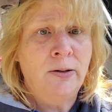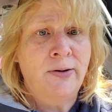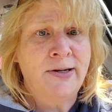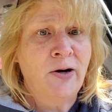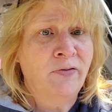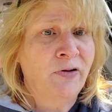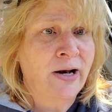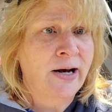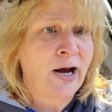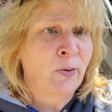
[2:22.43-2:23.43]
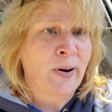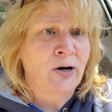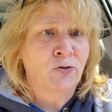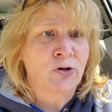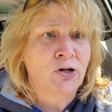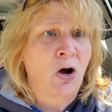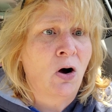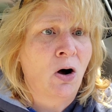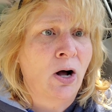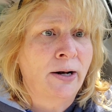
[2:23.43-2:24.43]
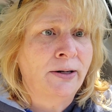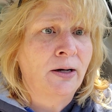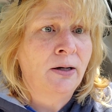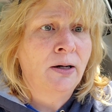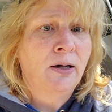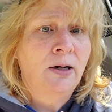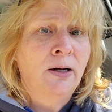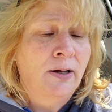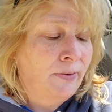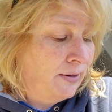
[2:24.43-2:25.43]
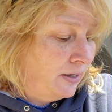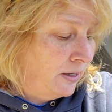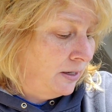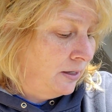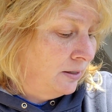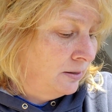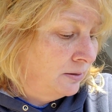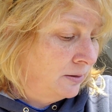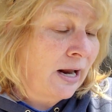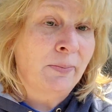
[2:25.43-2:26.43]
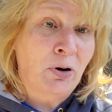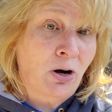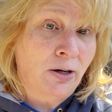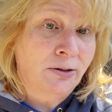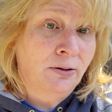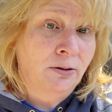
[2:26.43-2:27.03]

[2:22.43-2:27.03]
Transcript: self-inflating air mattress on the camp cot,